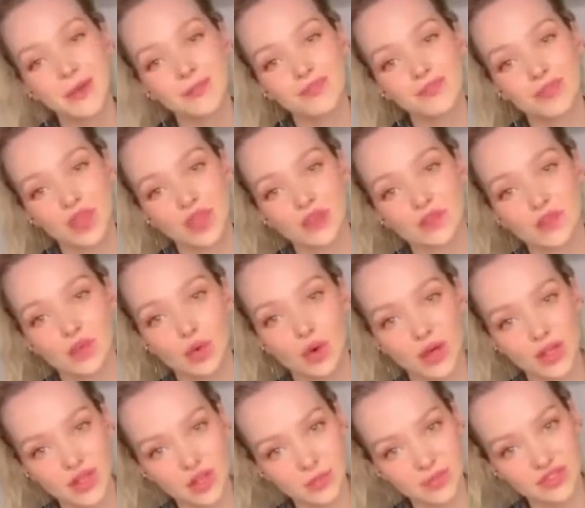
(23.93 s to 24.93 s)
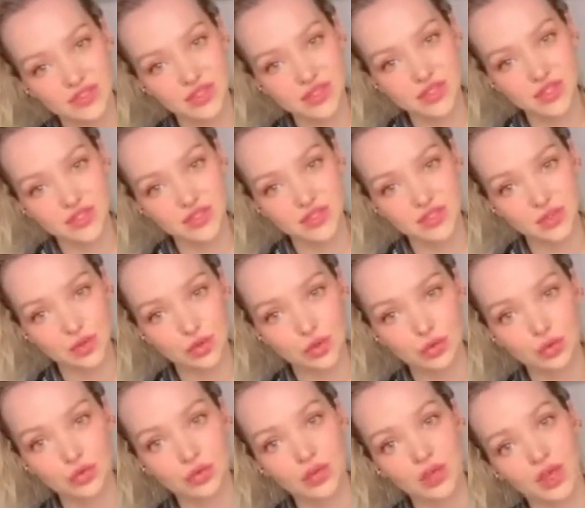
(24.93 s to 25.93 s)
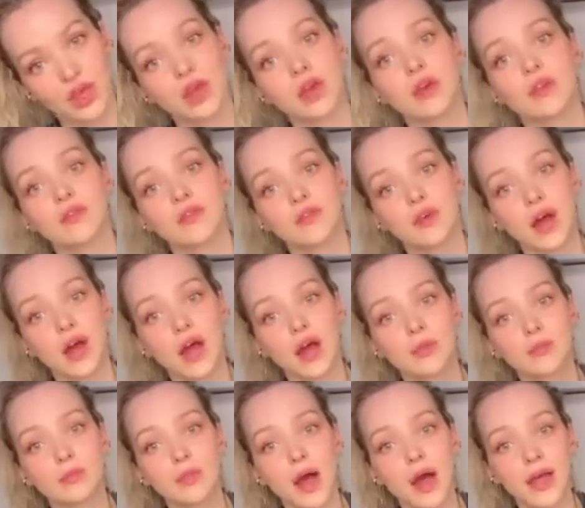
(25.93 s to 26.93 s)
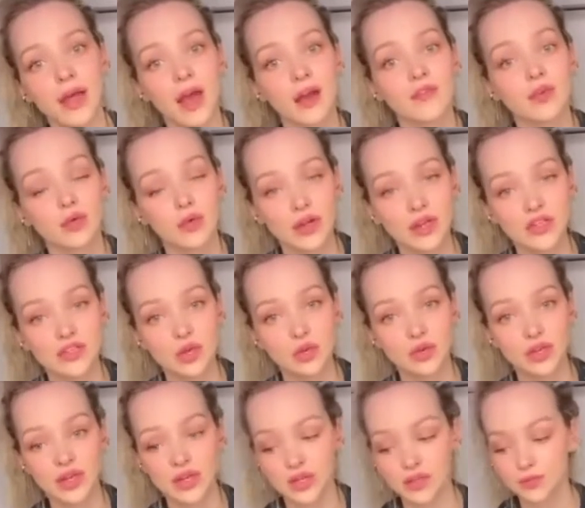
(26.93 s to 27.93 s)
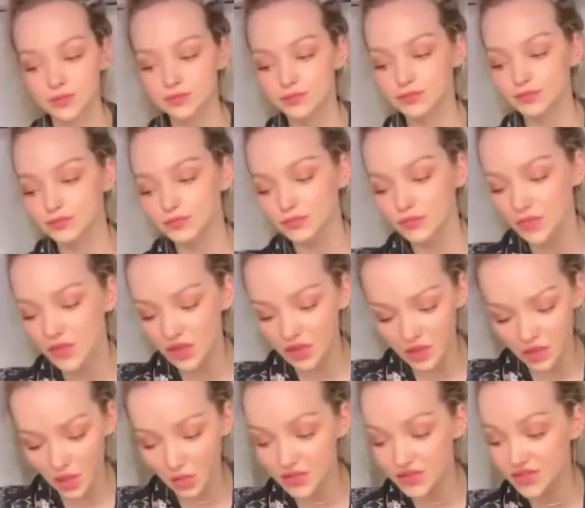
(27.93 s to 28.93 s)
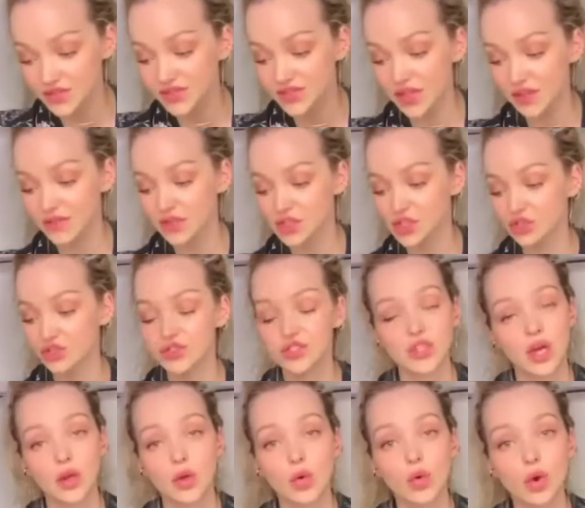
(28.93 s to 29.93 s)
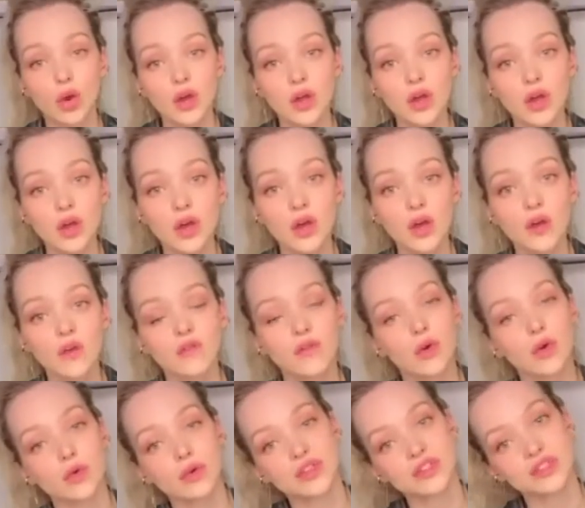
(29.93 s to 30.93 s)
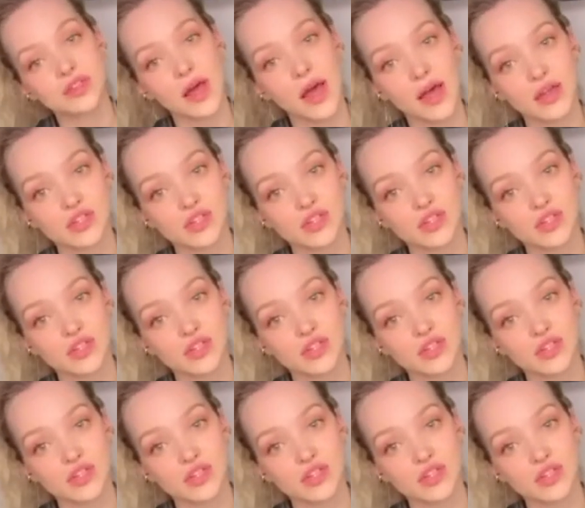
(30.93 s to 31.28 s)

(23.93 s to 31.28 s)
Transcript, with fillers: if you are in a position to give, um, I have already donated go to savethechildren.org forward slash